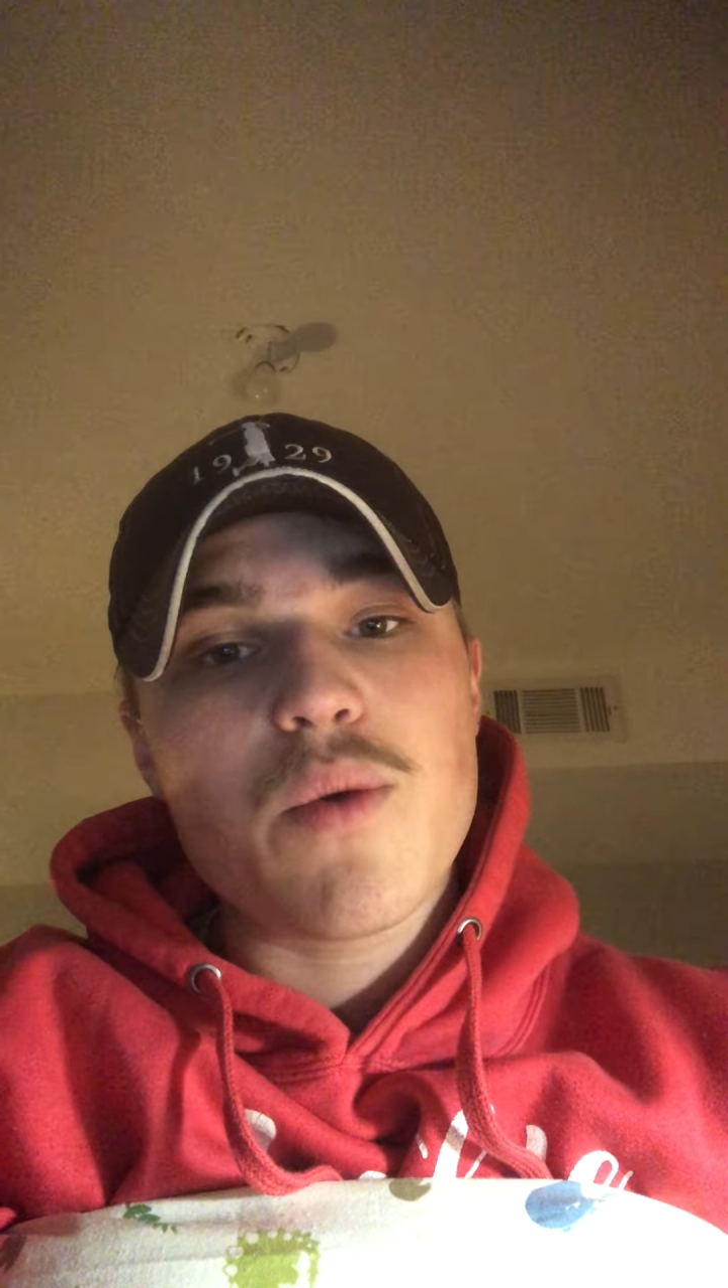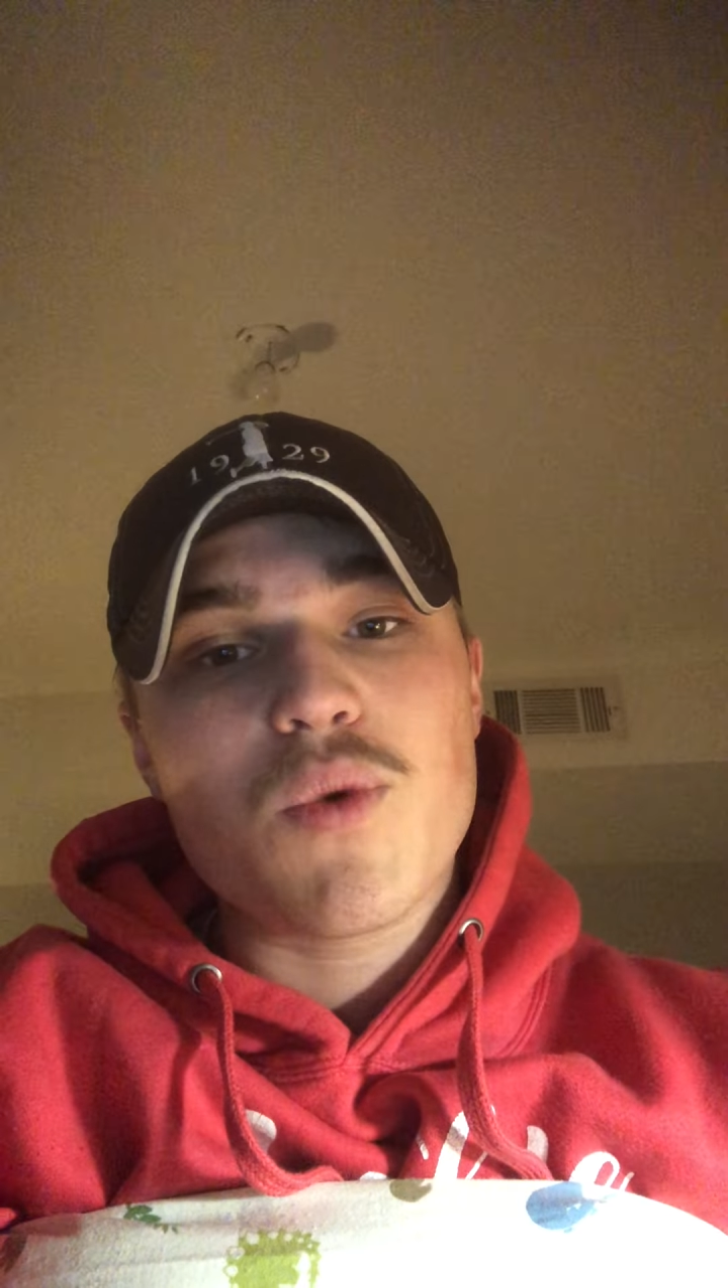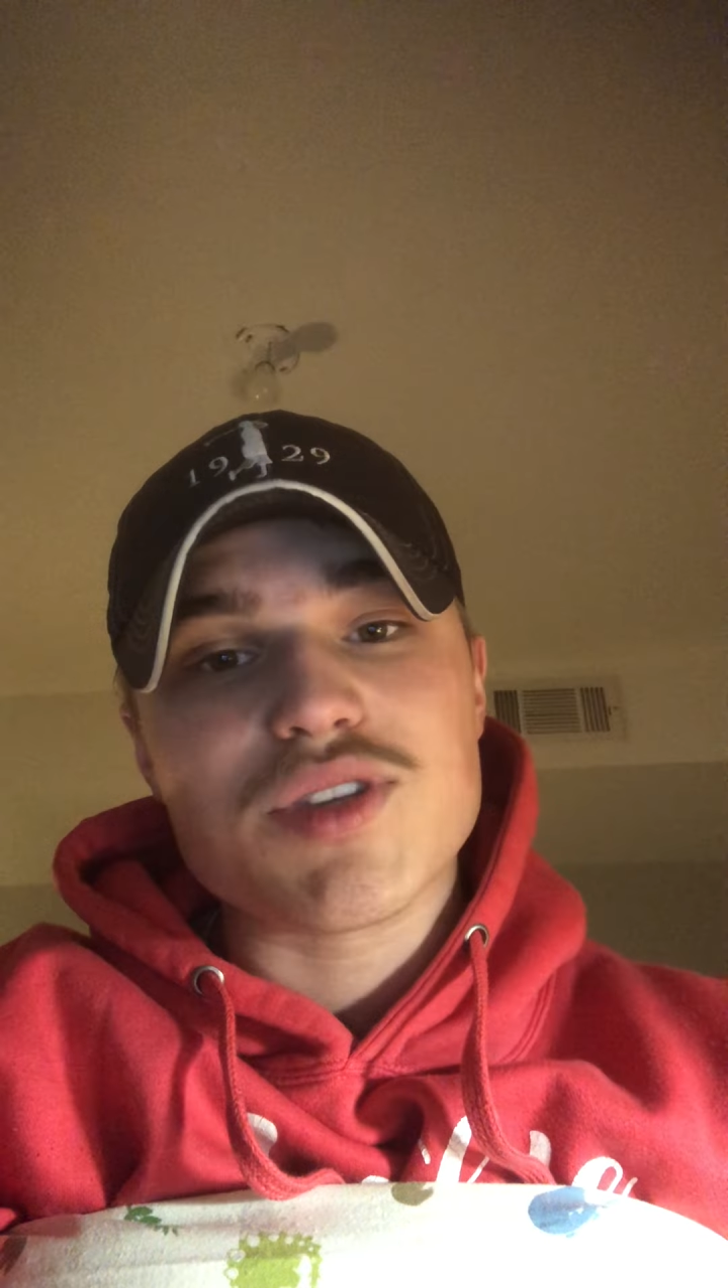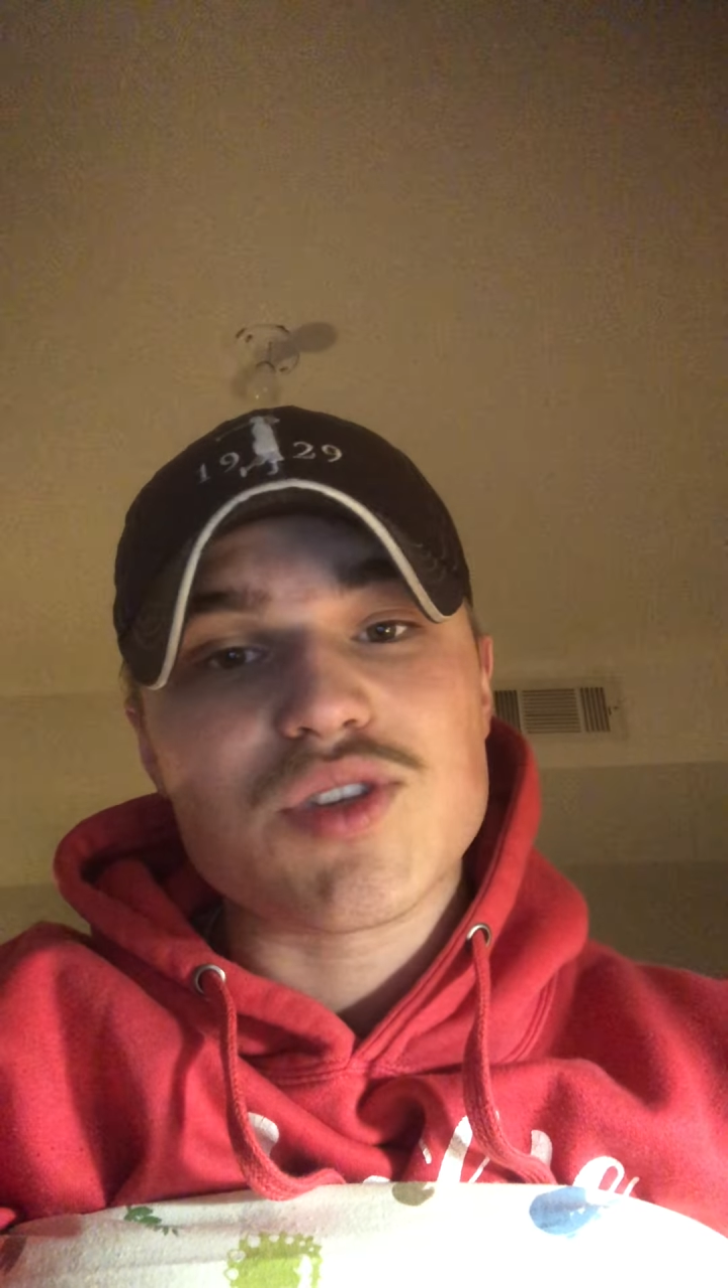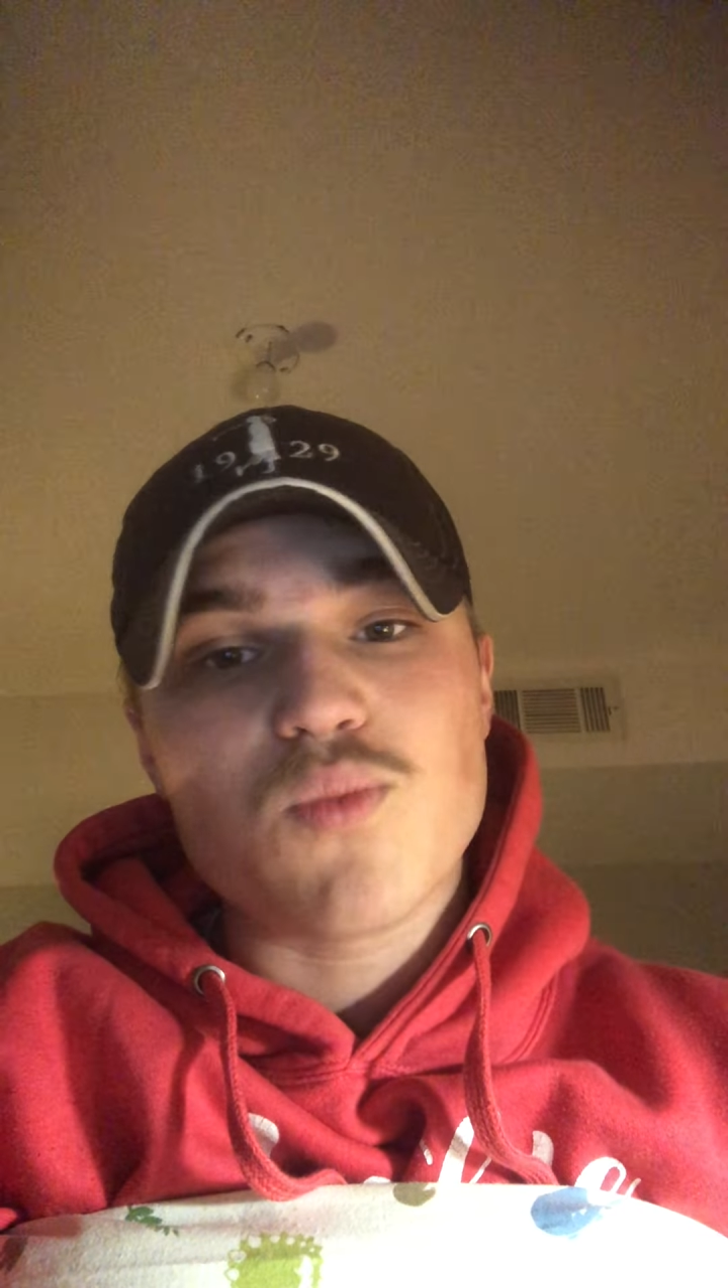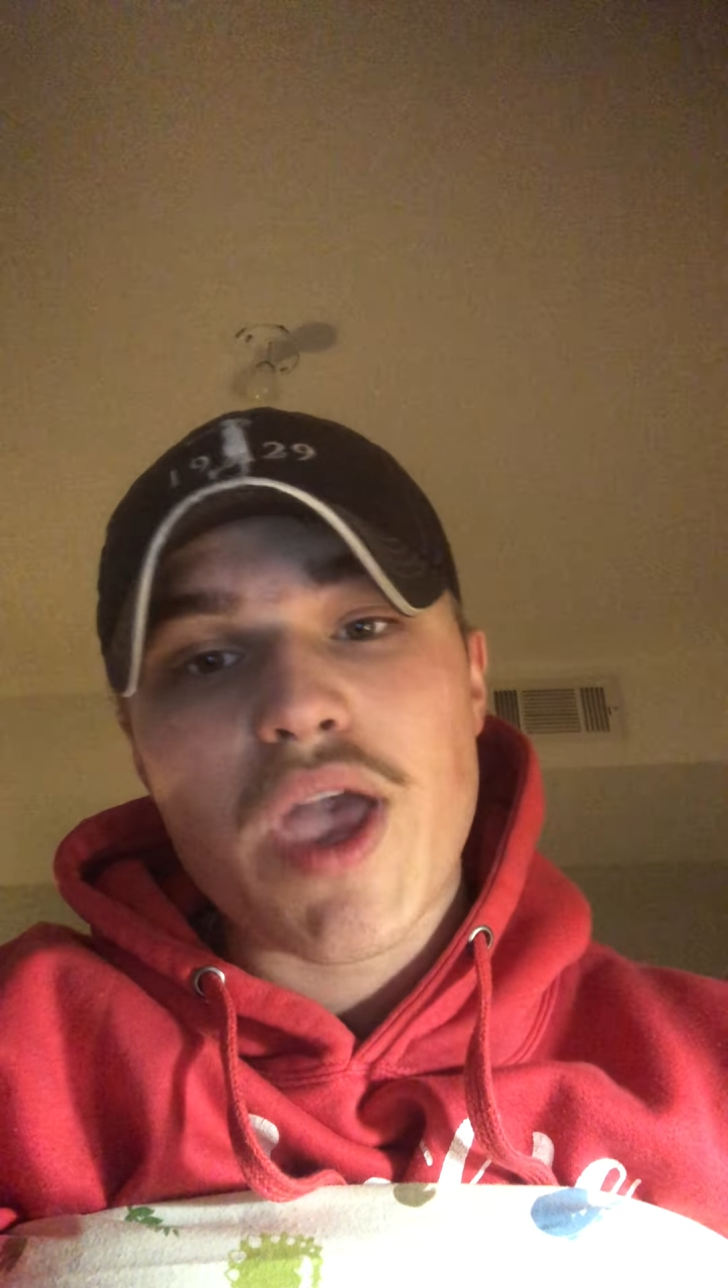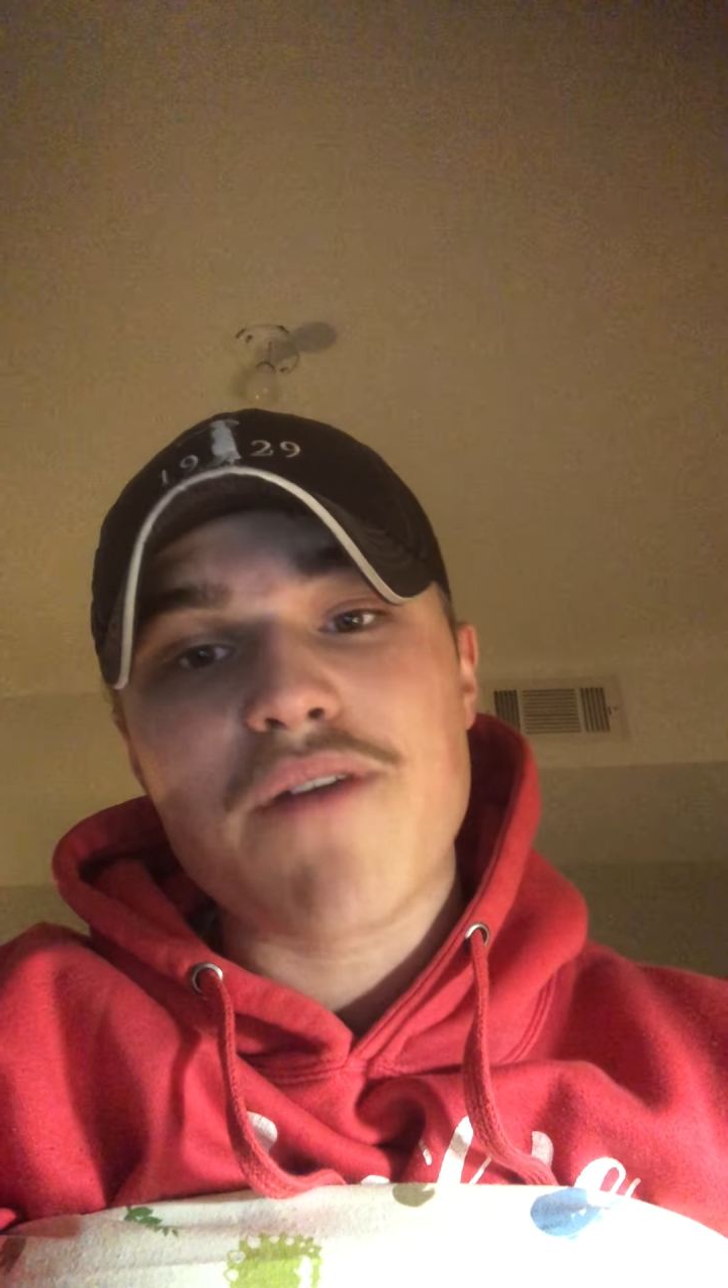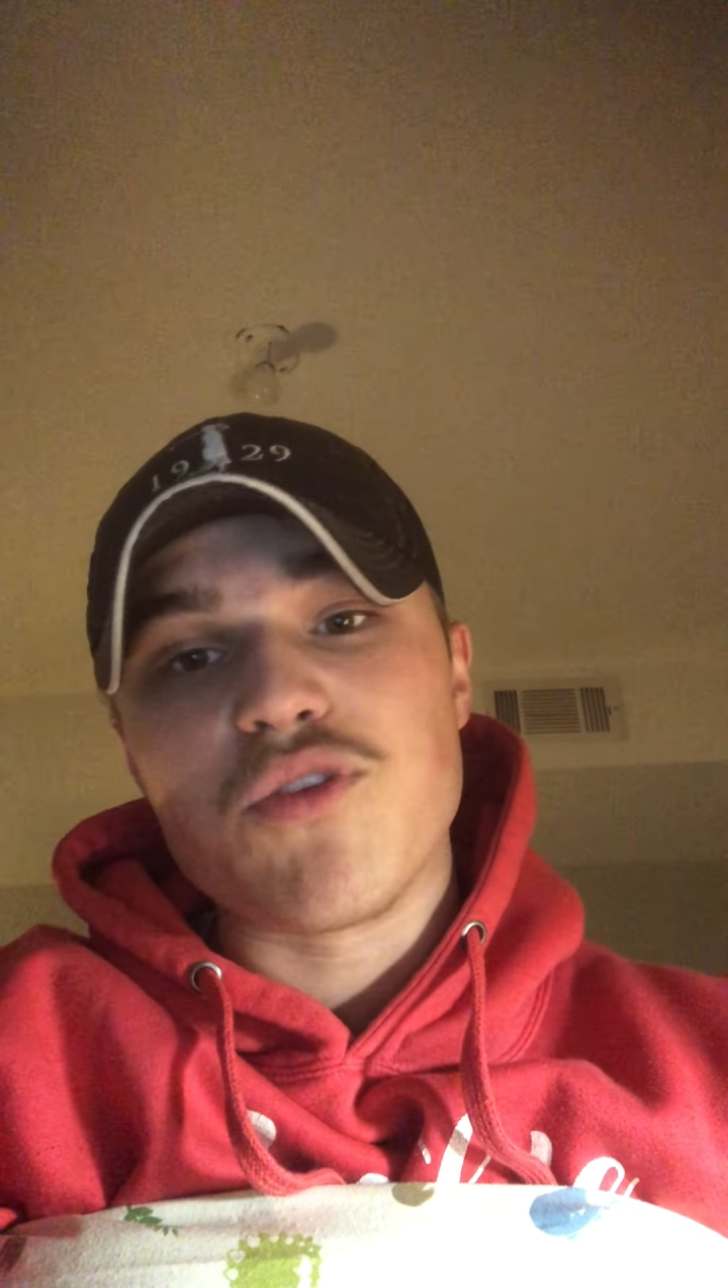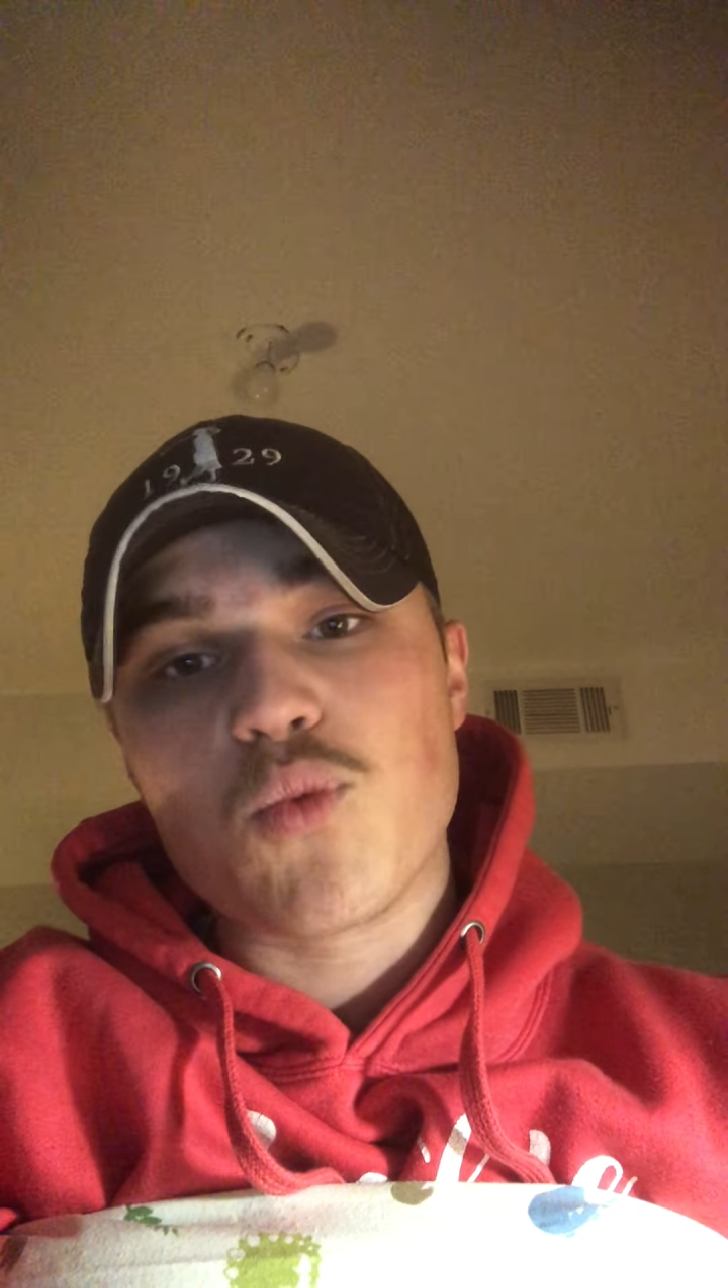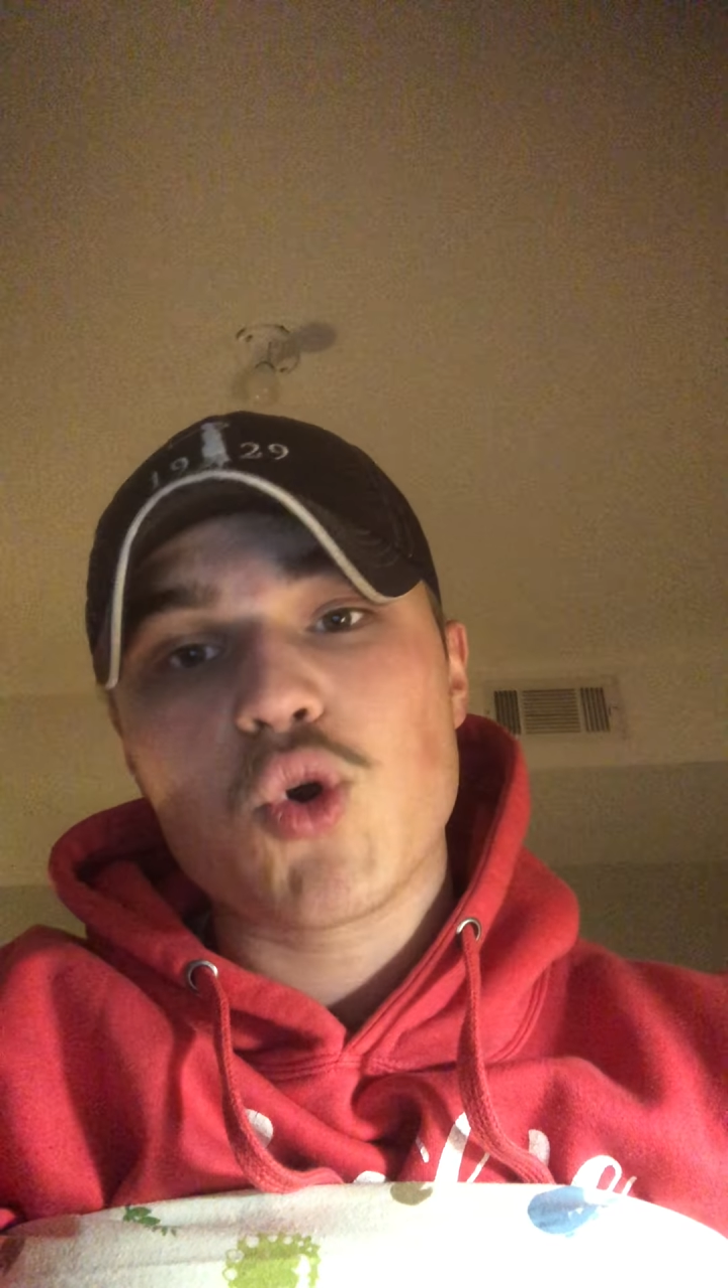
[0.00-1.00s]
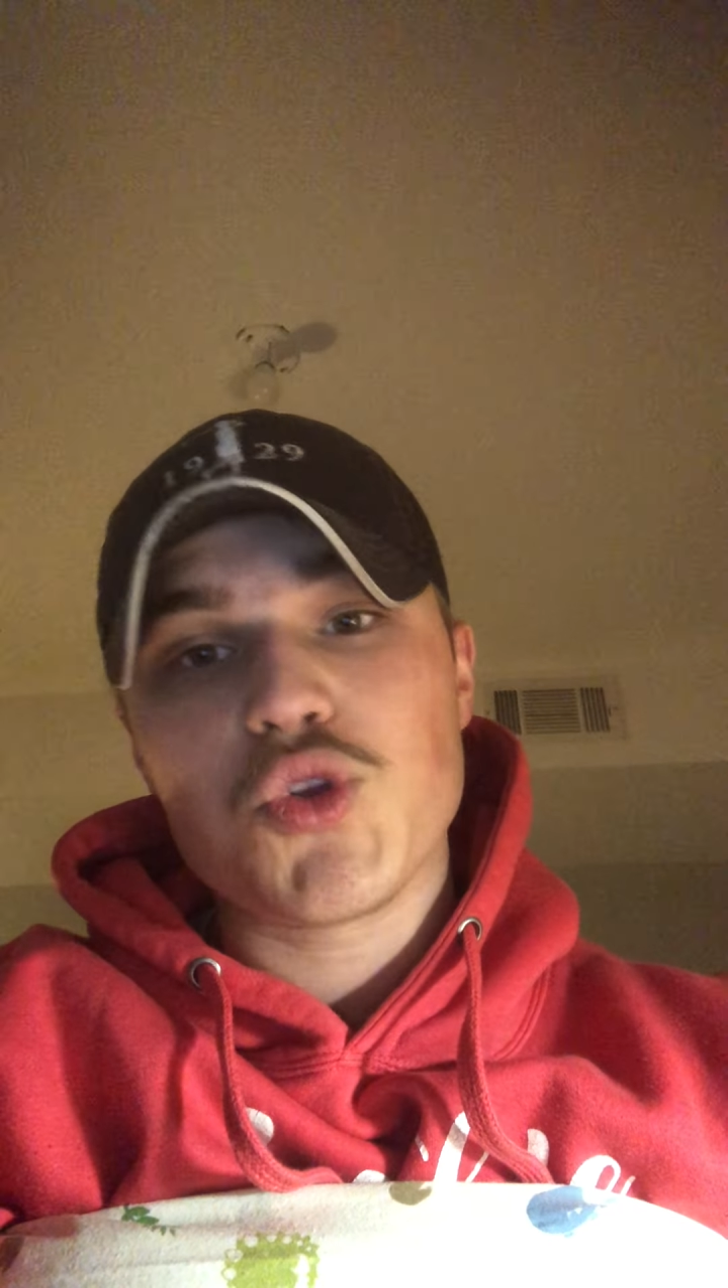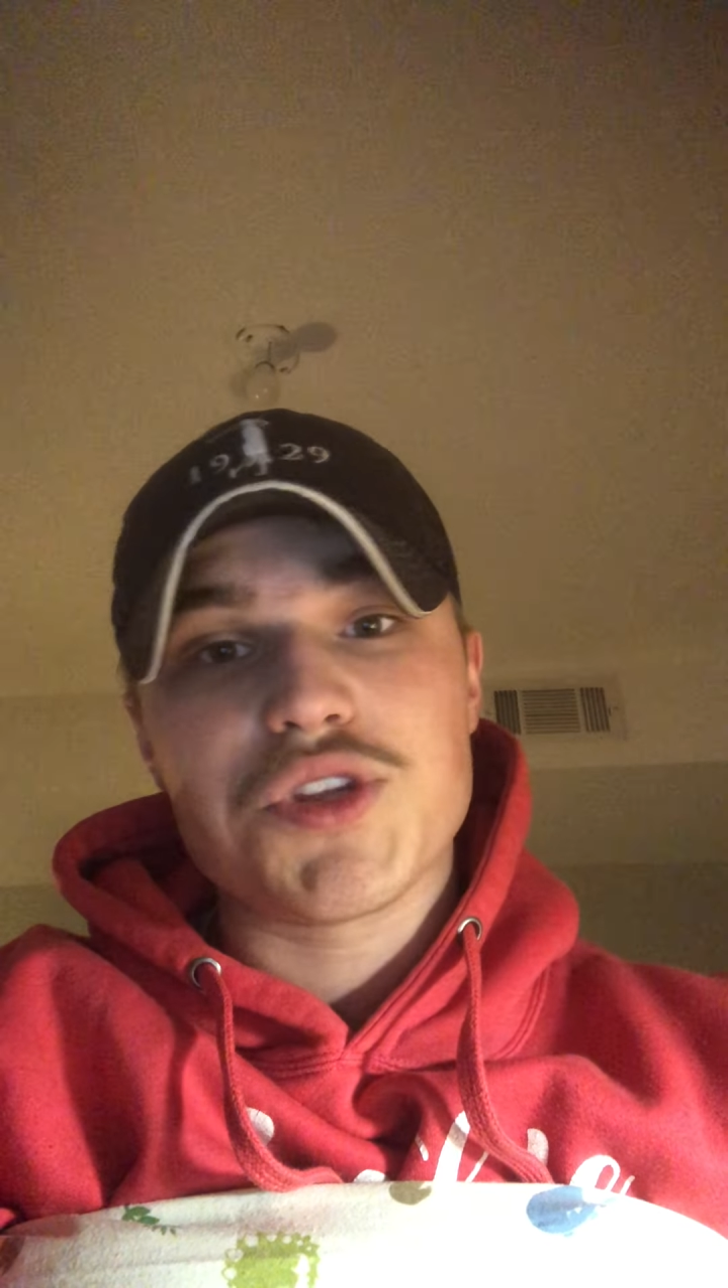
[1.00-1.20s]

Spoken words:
was the way of the world